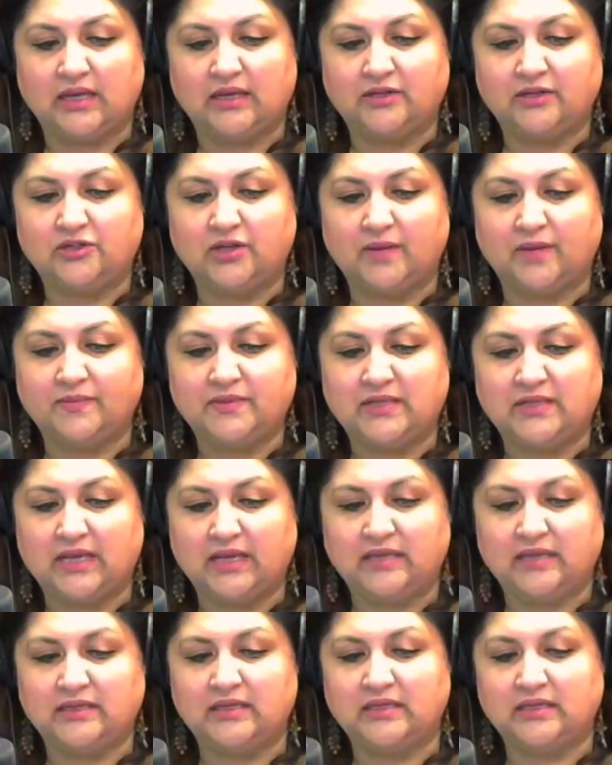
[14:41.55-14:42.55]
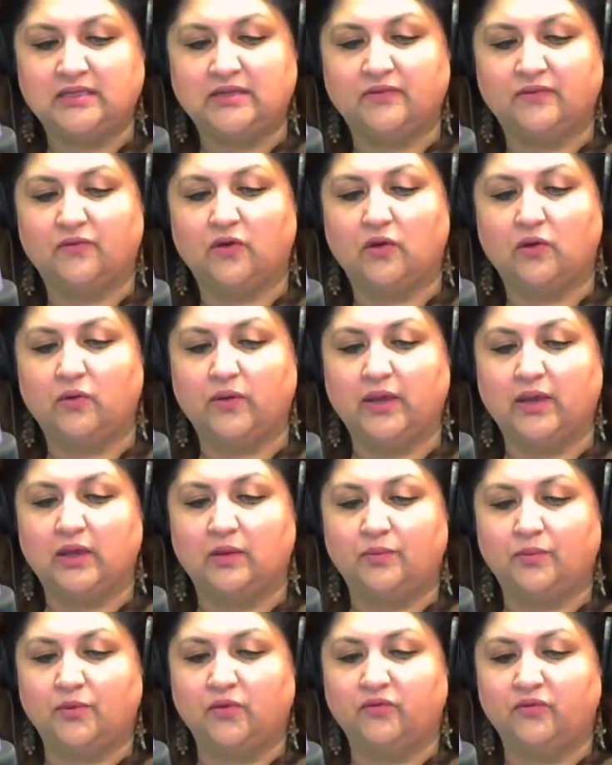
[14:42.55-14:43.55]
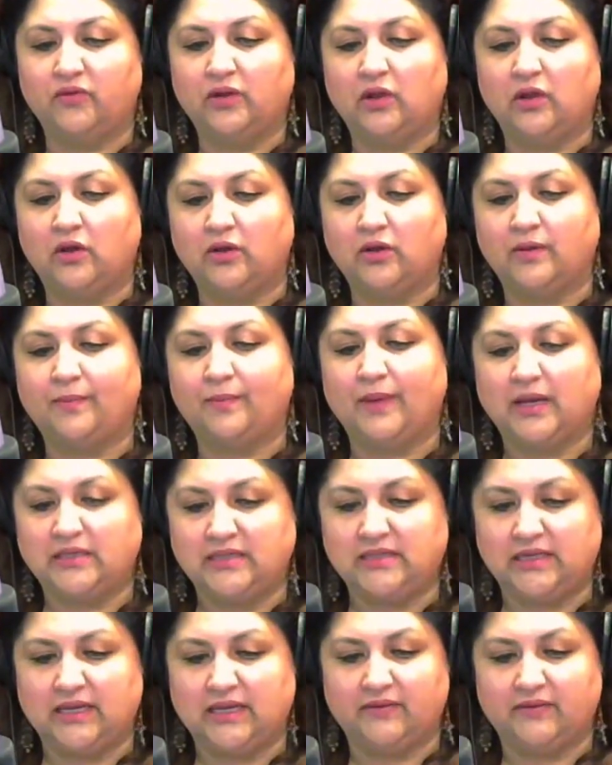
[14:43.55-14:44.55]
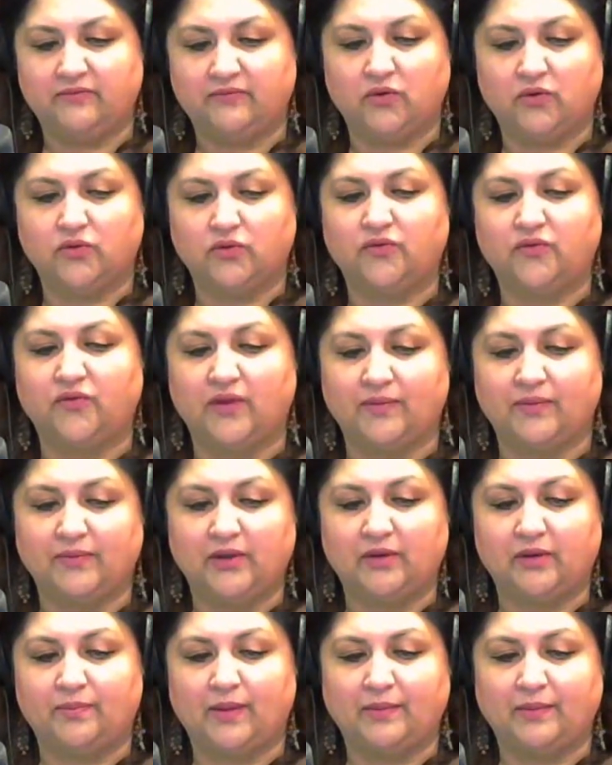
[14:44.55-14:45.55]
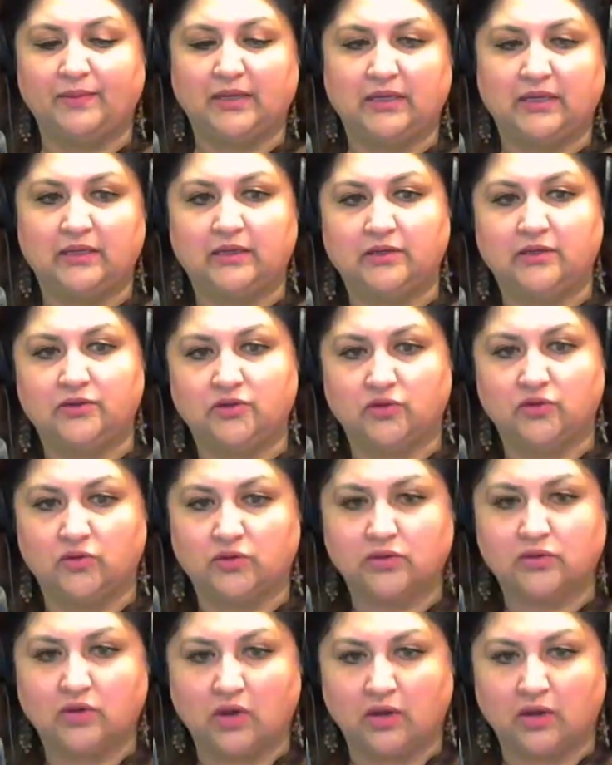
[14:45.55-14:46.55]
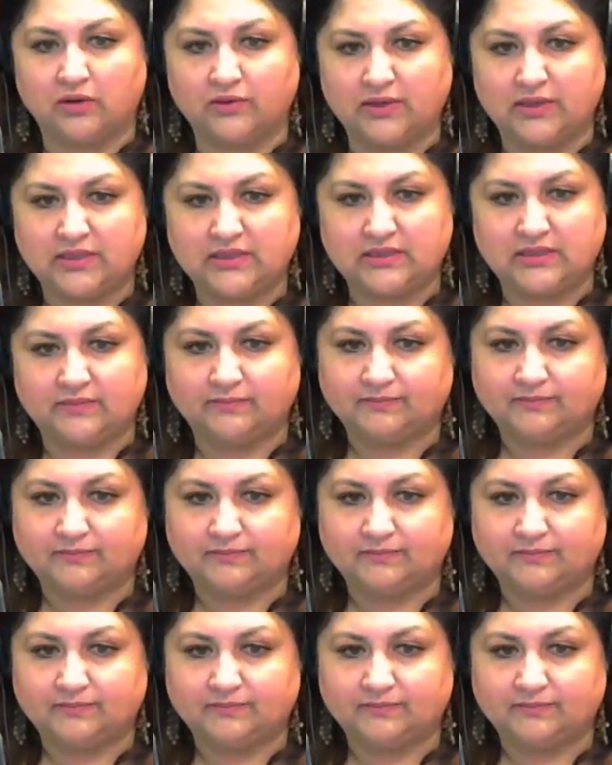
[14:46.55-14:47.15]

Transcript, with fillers: Uh, Trump signed it following approval on a party line vote from the Republican controlled Congress.